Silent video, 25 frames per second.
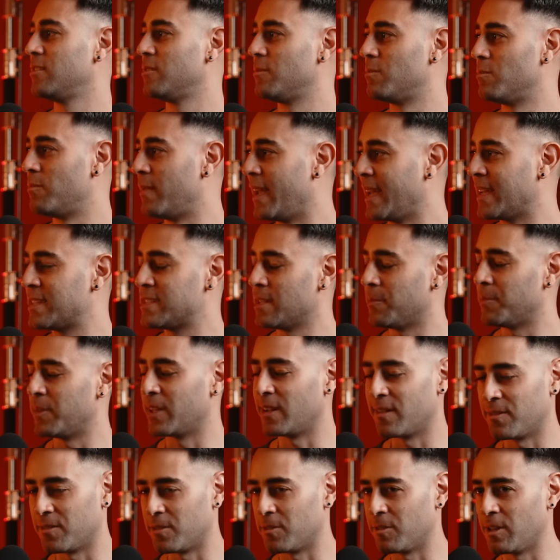make something
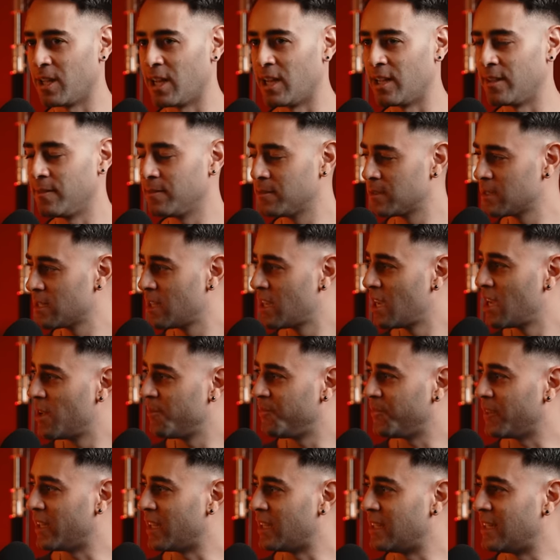of their lives,
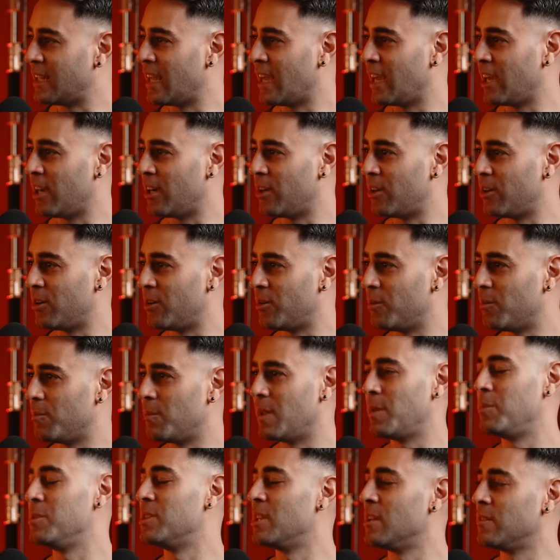and now
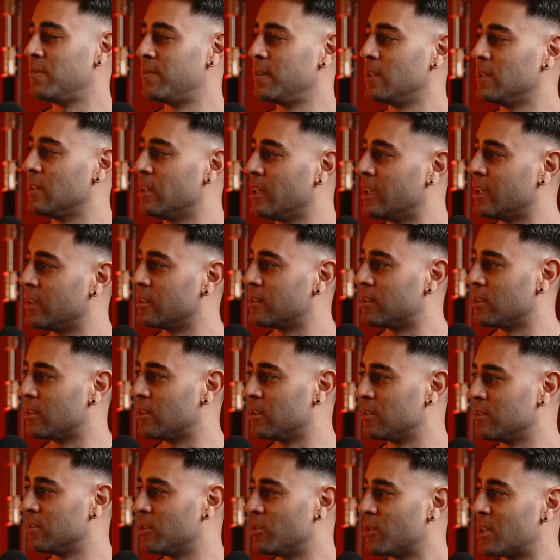maybe they feel like
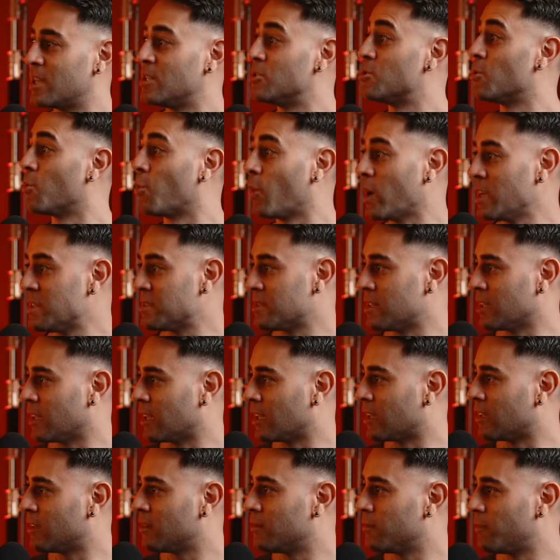their kids are wasting
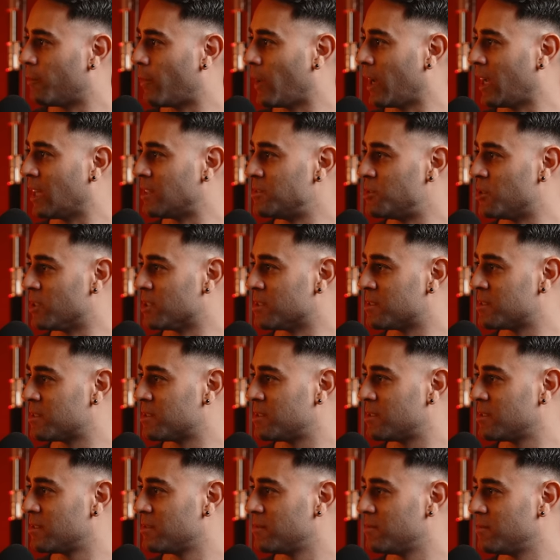it by
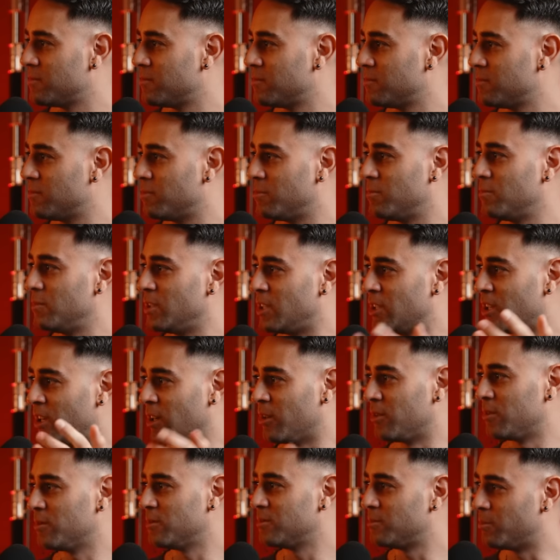just, you
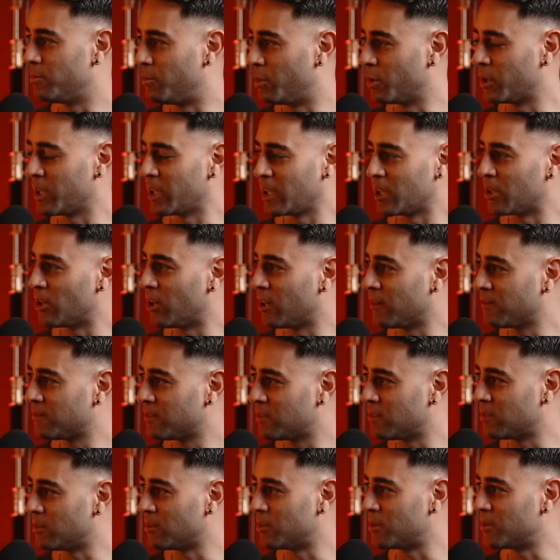know, booking it off
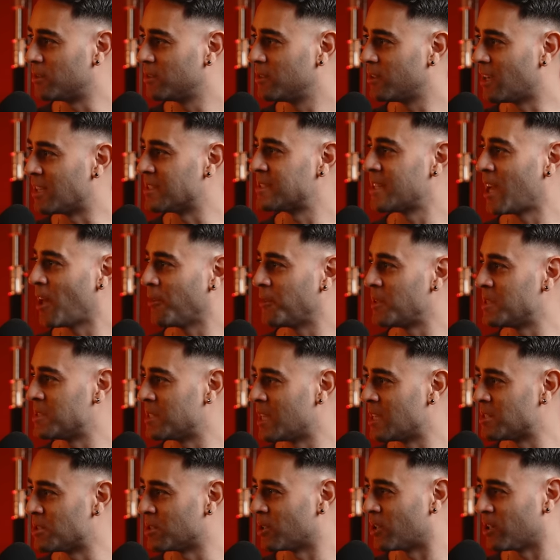to a Southeast
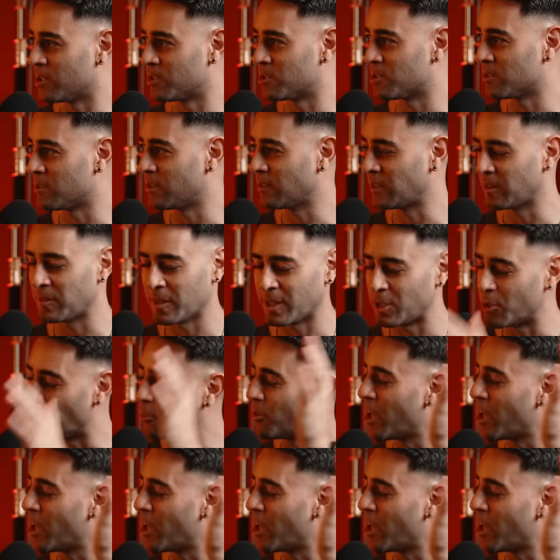Asian country that they know